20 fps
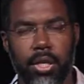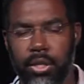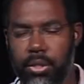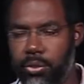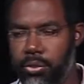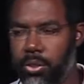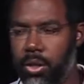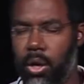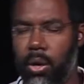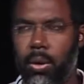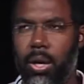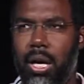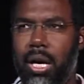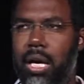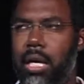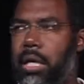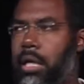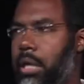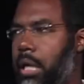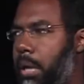So
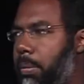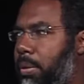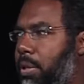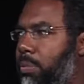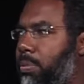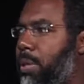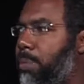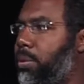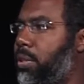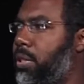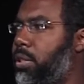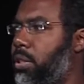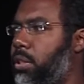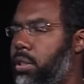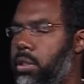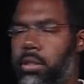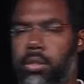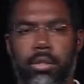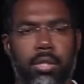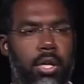how many people in
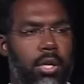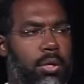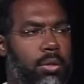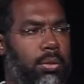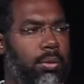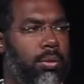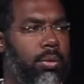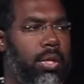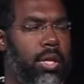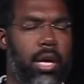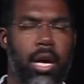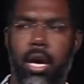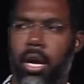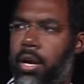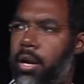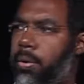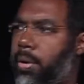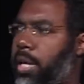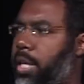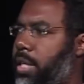here know who the
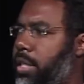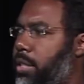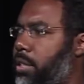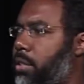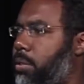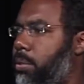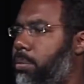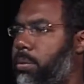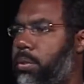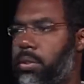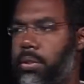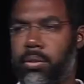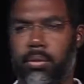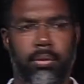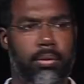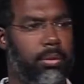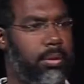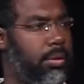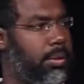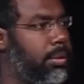IRA is? People know
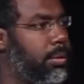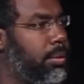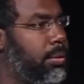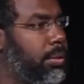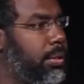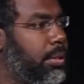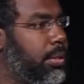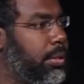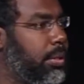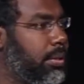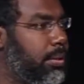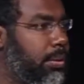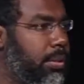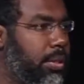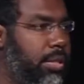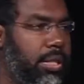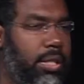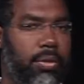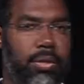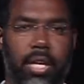the IRA
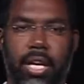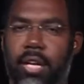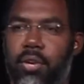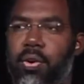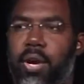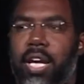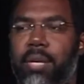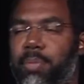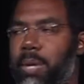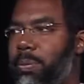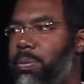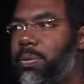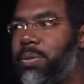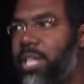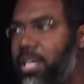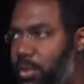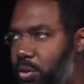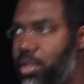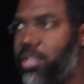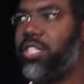generally? Okay, great. People
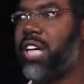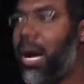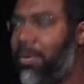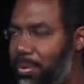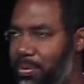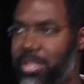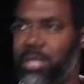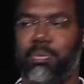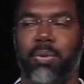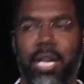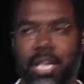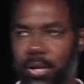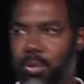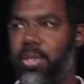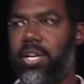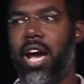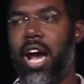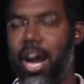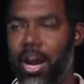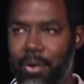did a good job of explaining who
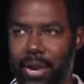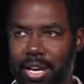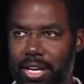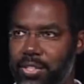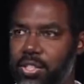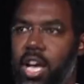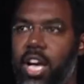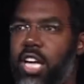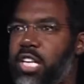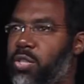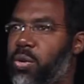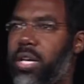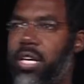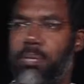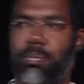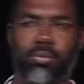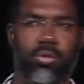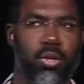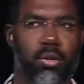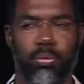the IRA is, so I
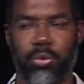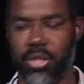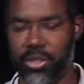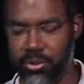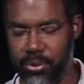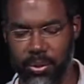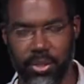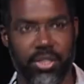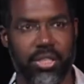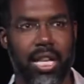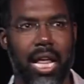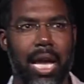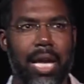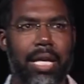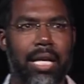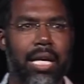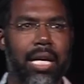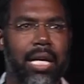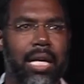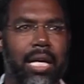can sort of breeze through this slide.